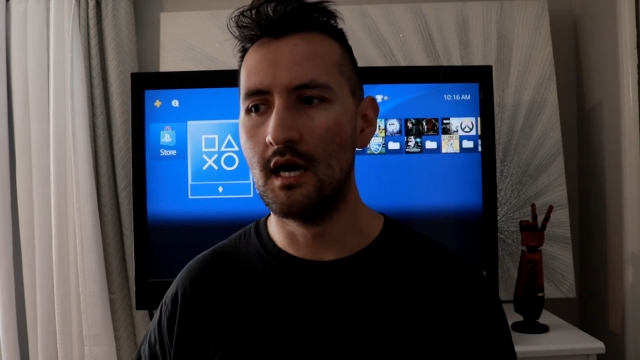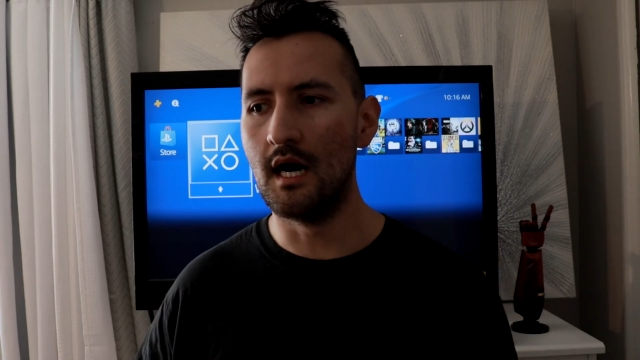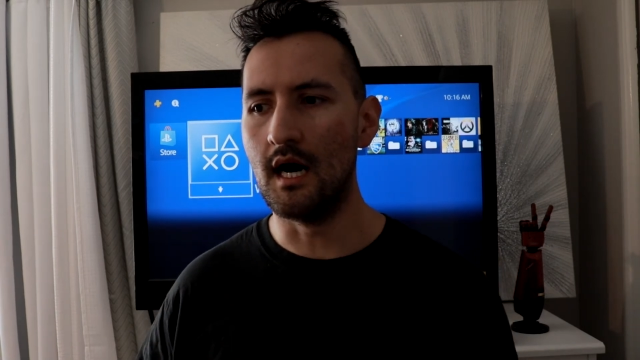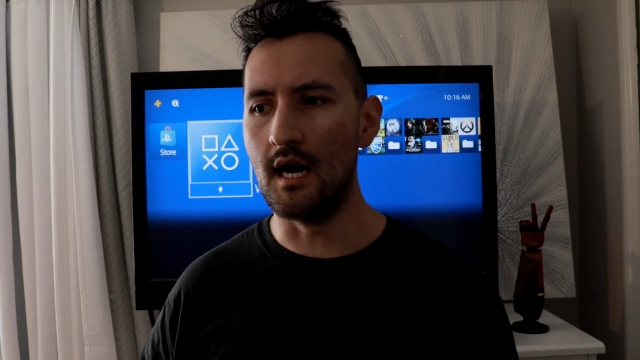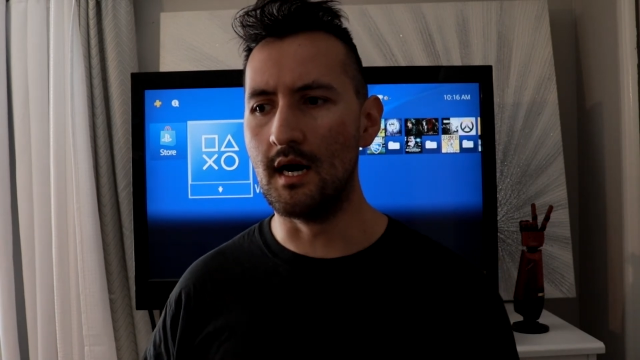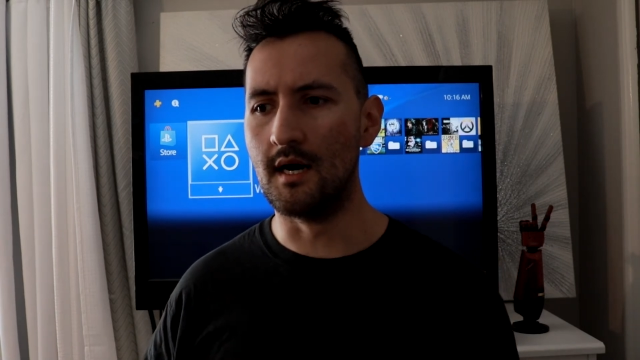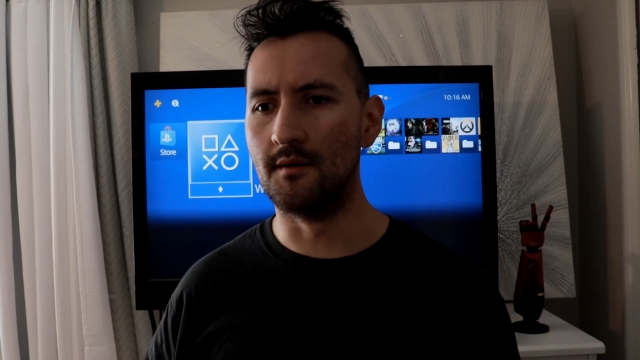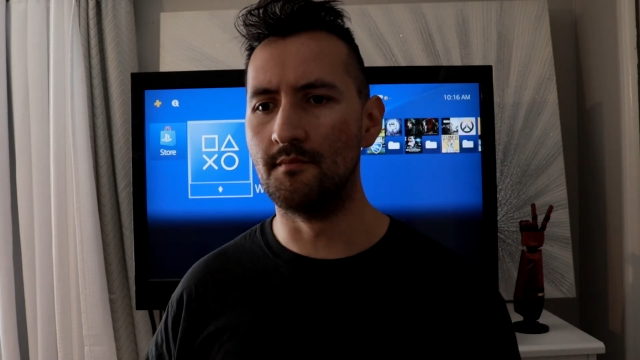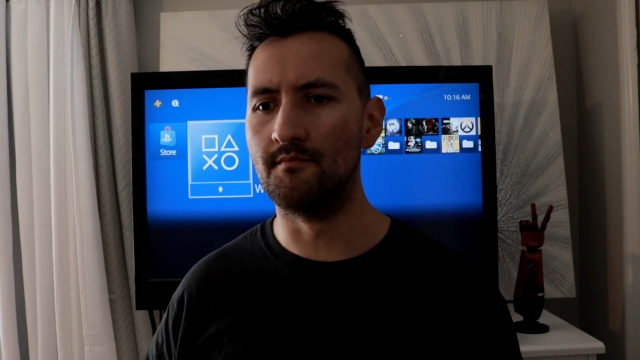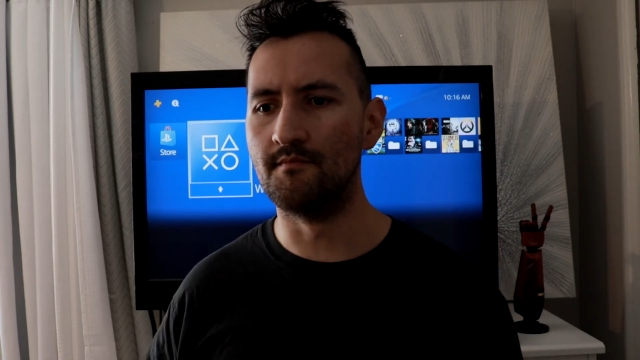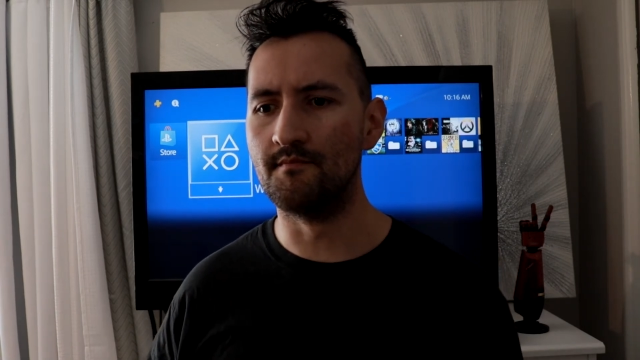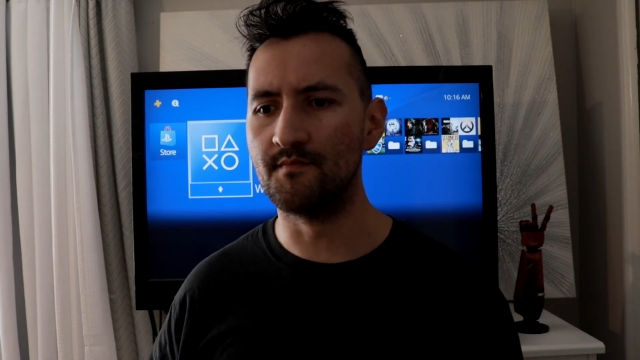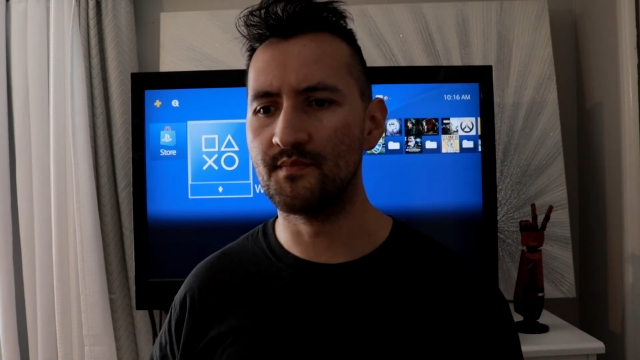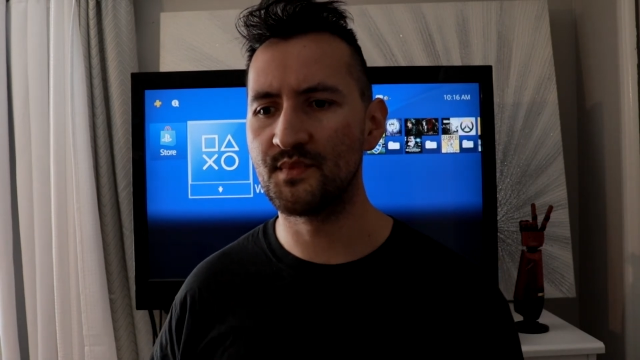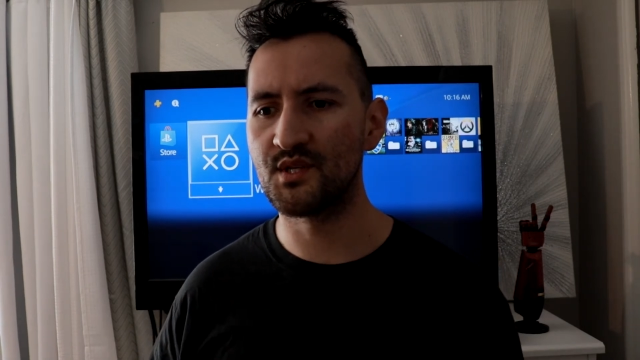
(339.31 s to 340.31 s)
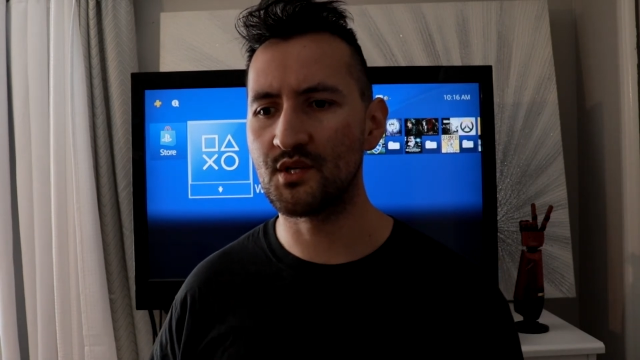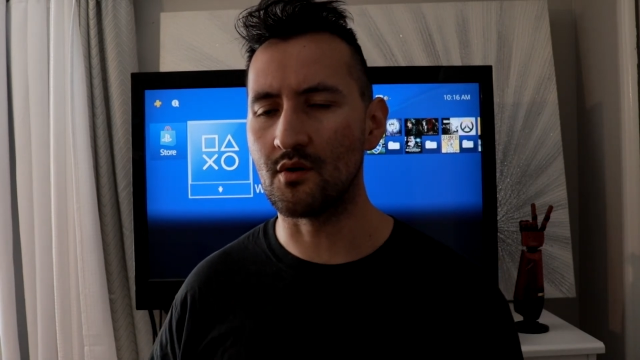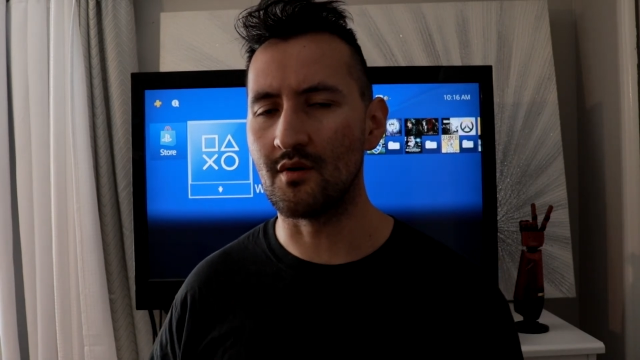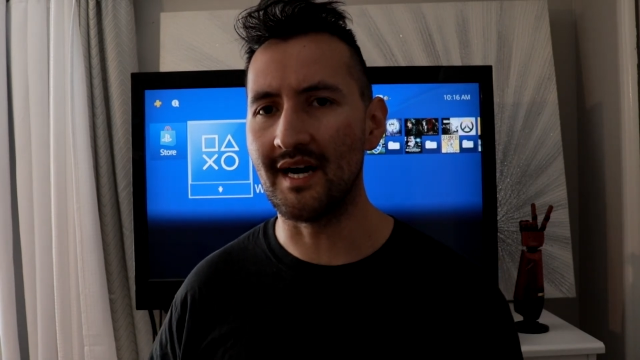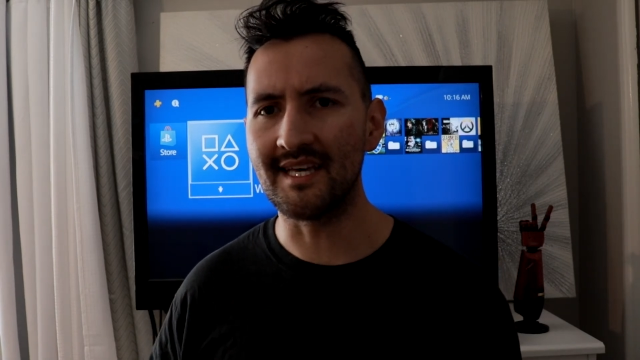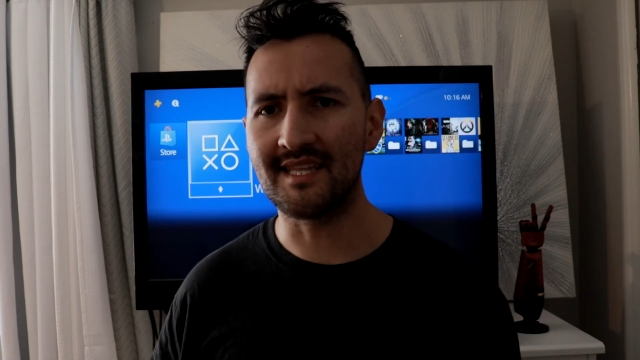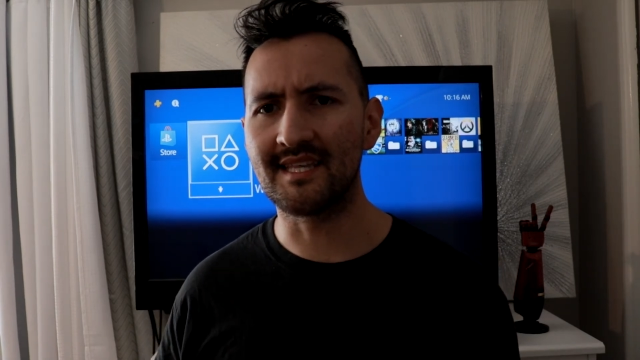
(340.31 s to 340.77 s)
So
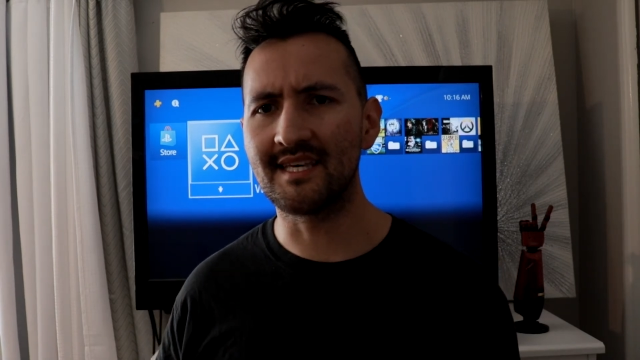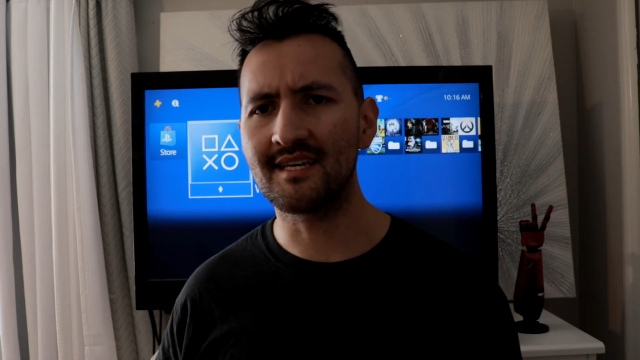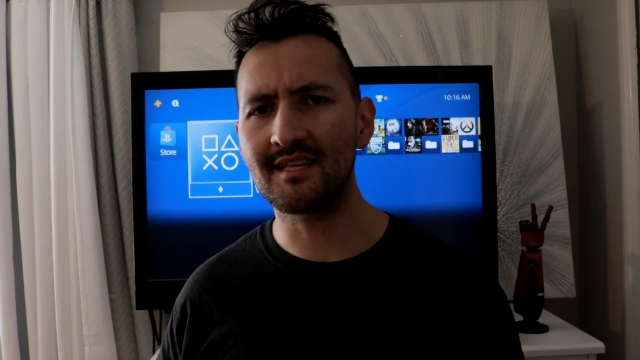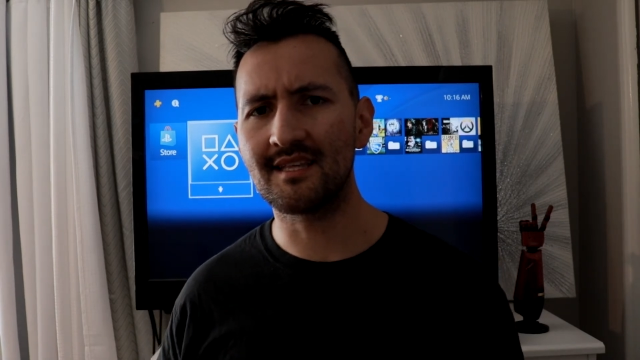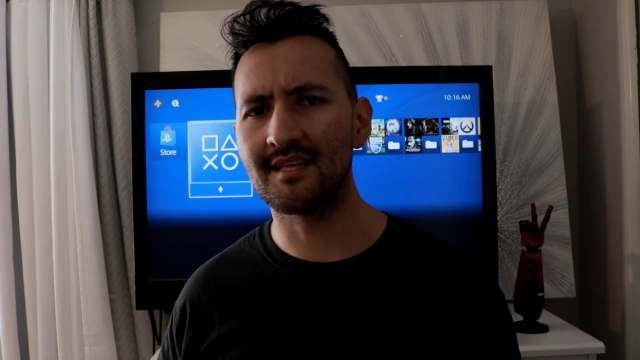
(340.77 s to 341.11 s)
I think